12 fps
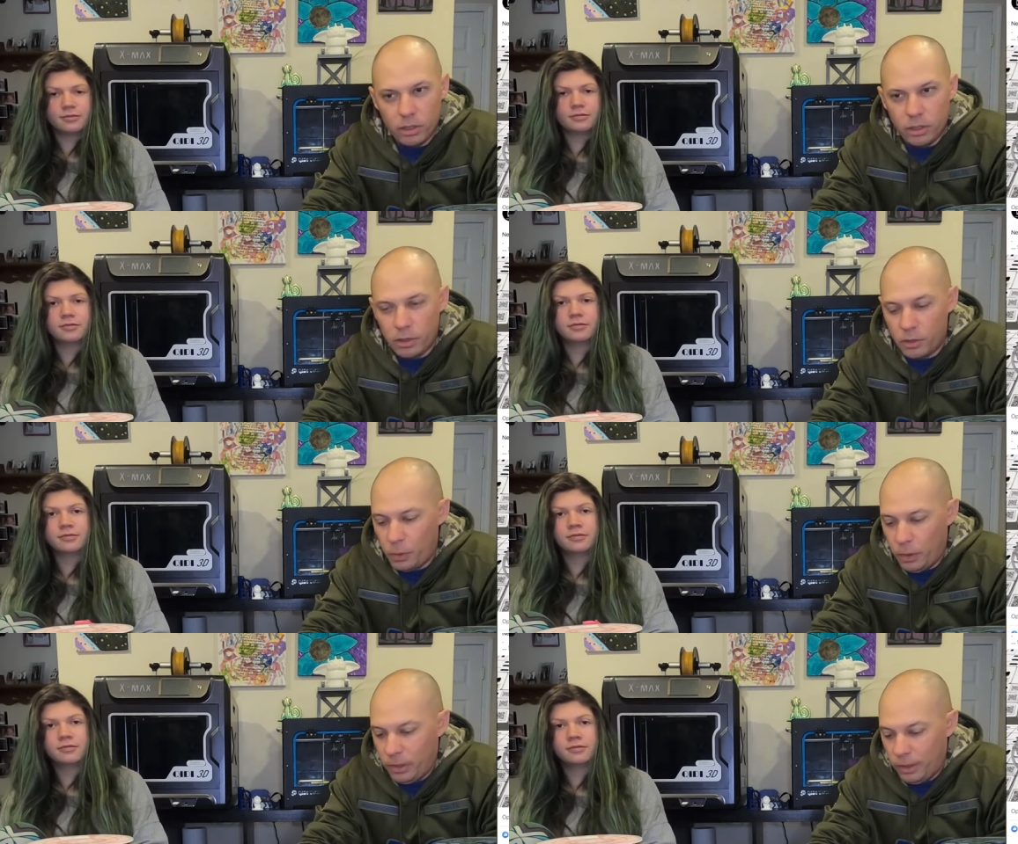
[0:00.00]
Speaker 1: or your
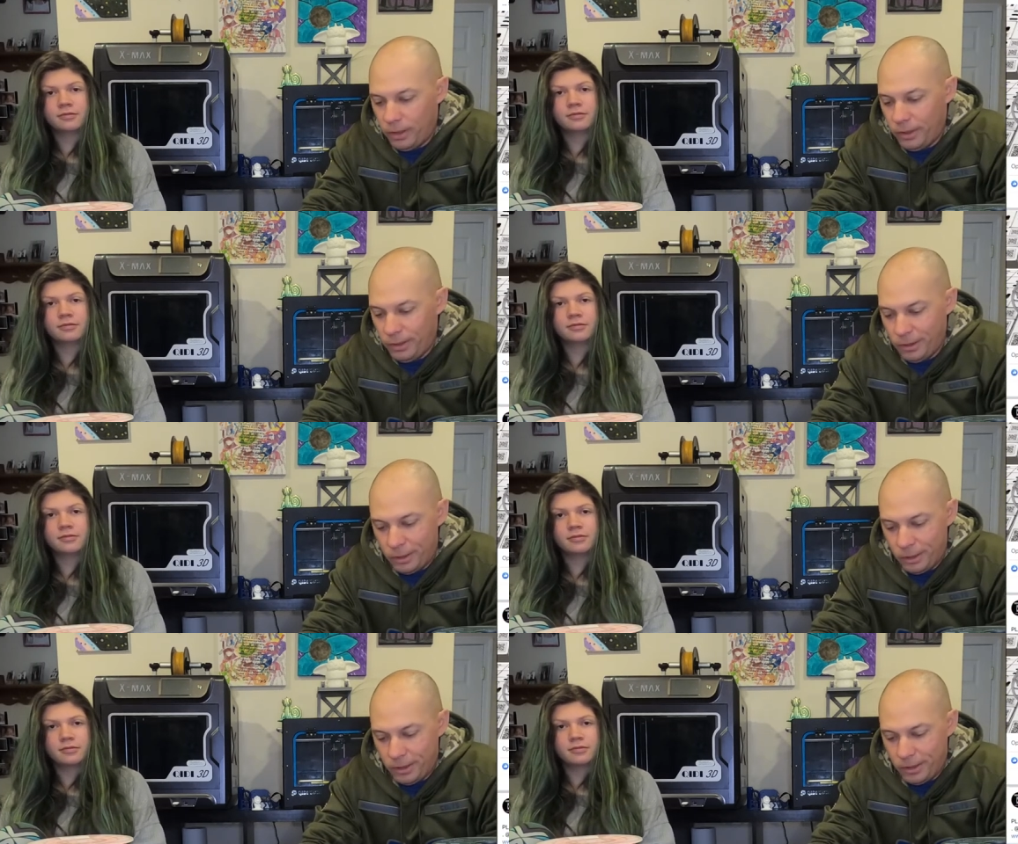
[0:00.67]
Twitter
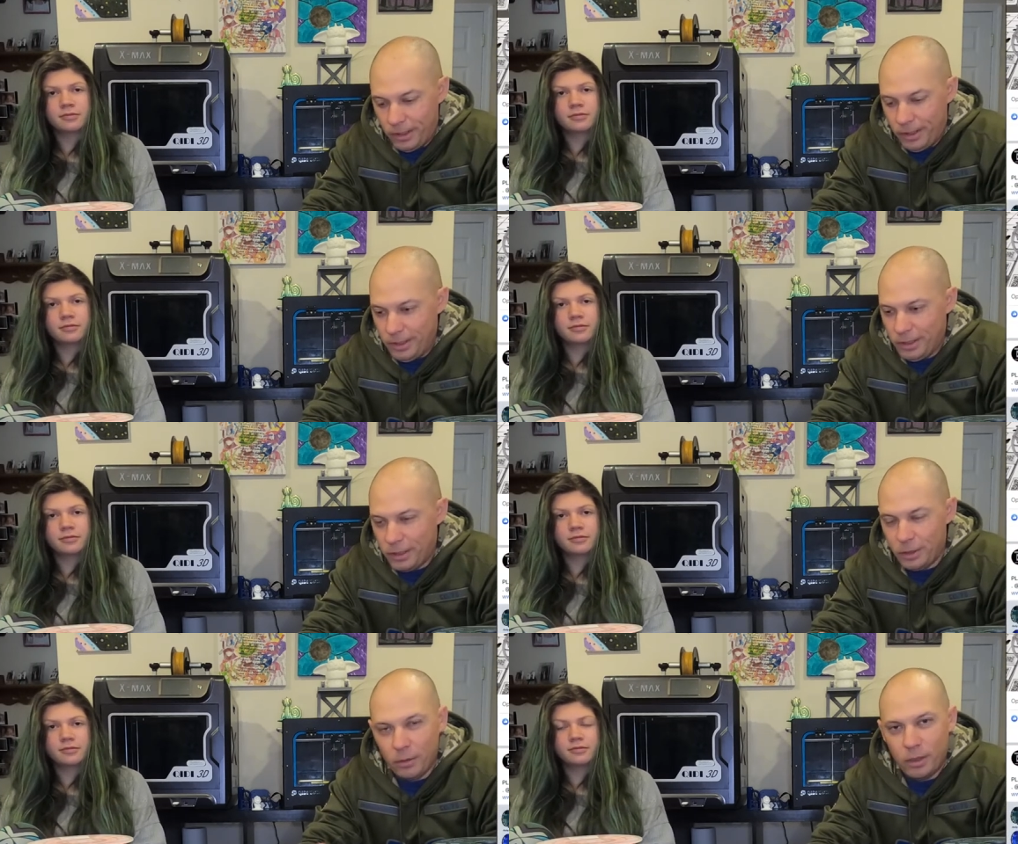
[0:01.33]
or your
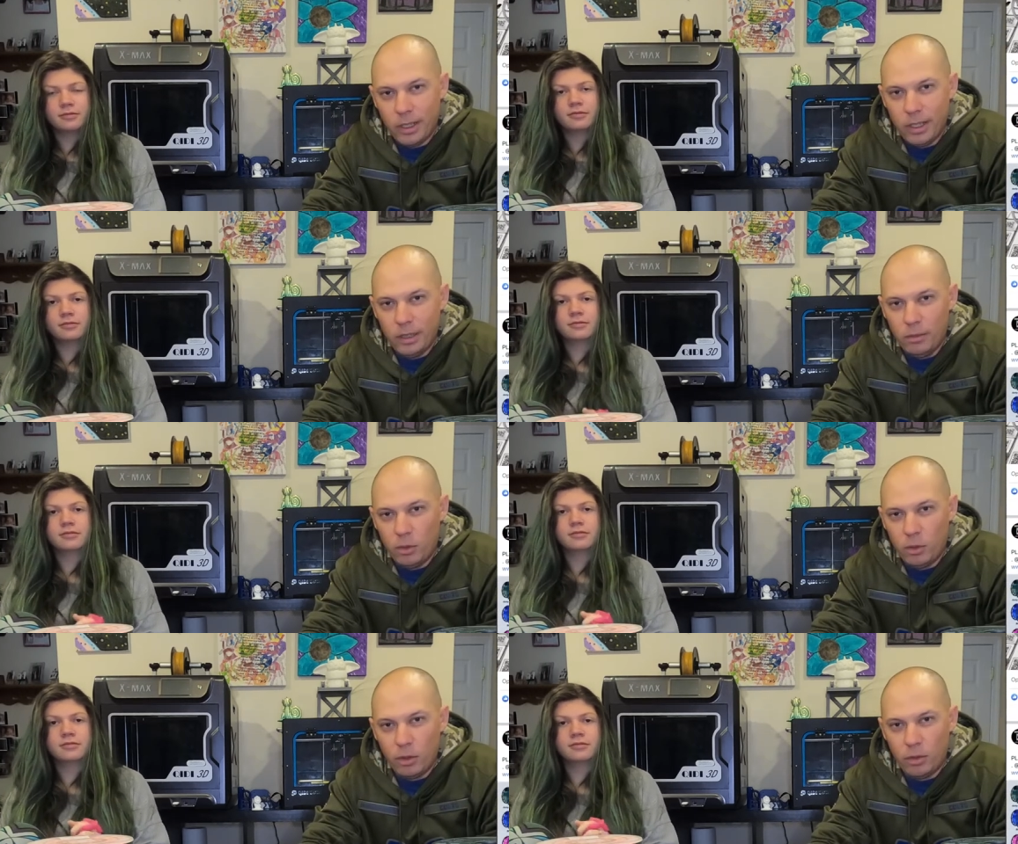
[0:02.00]

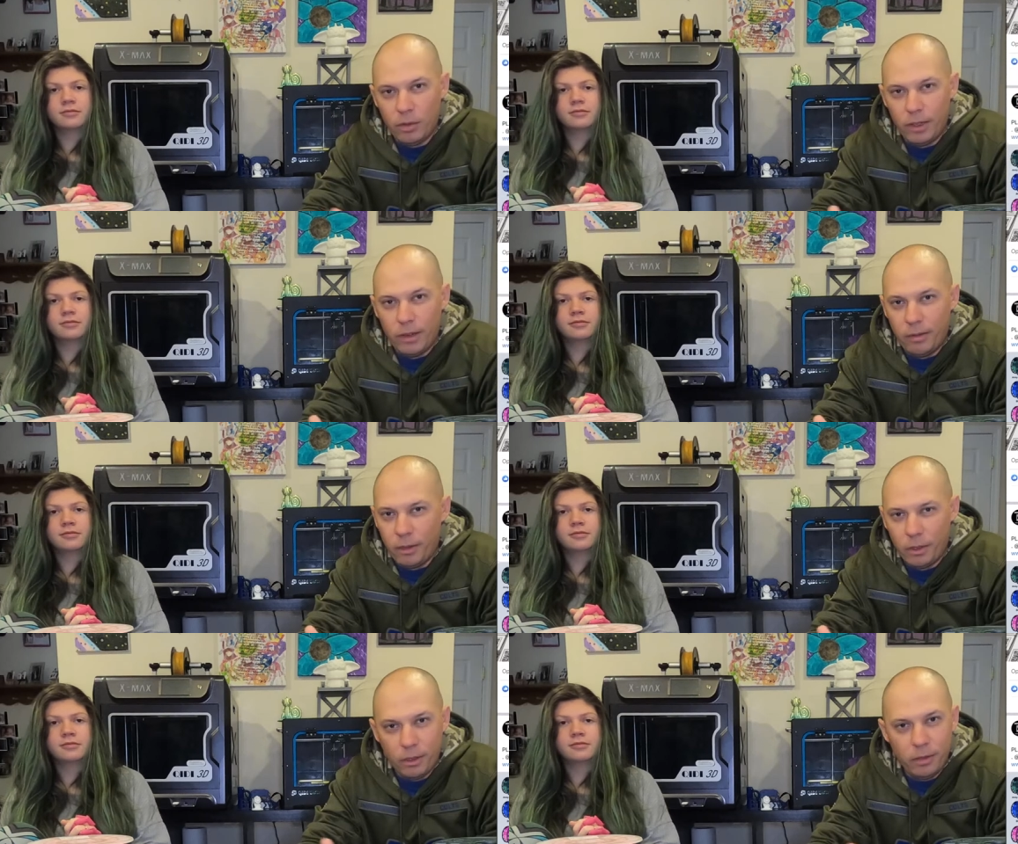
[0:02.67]
Instagram or
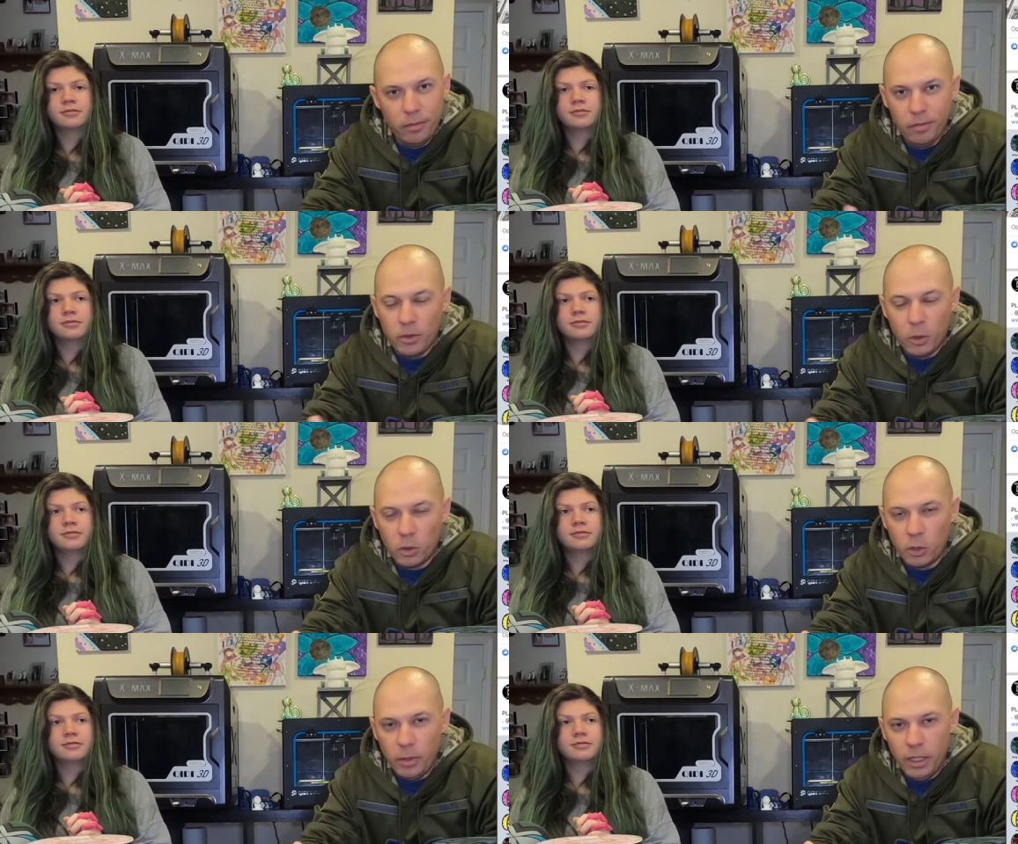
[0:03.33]
whatever
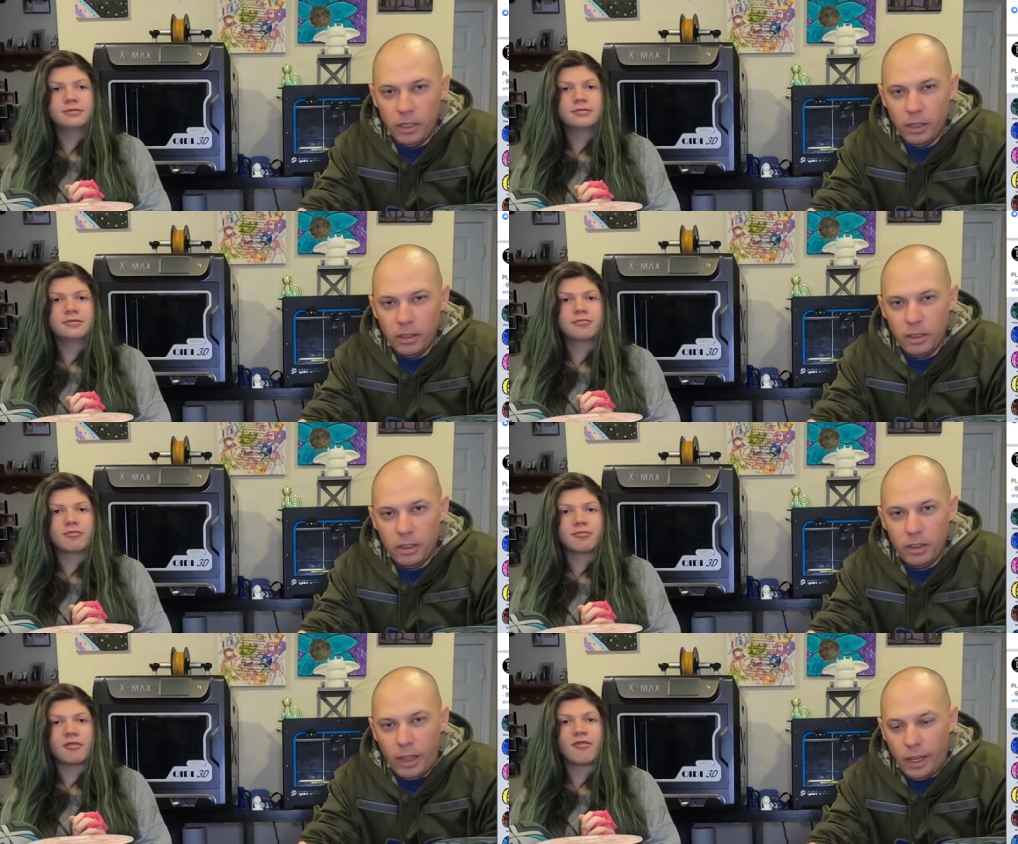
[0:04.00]
social media,
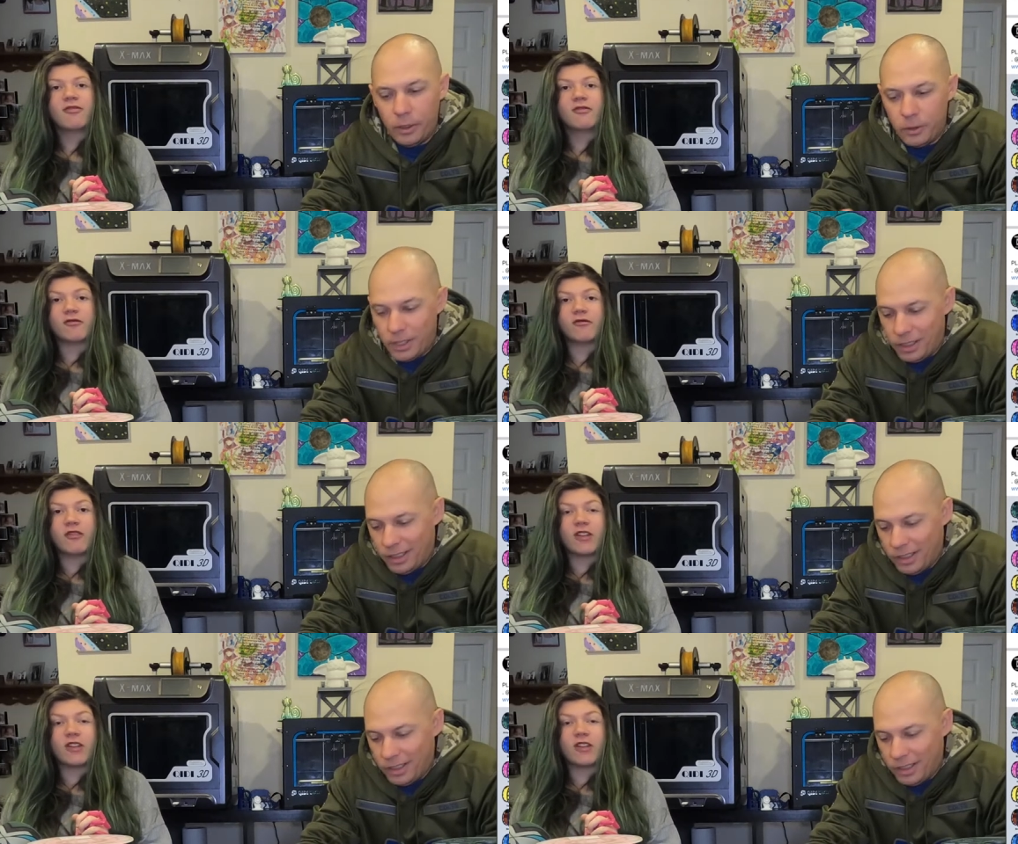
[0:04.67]
and you see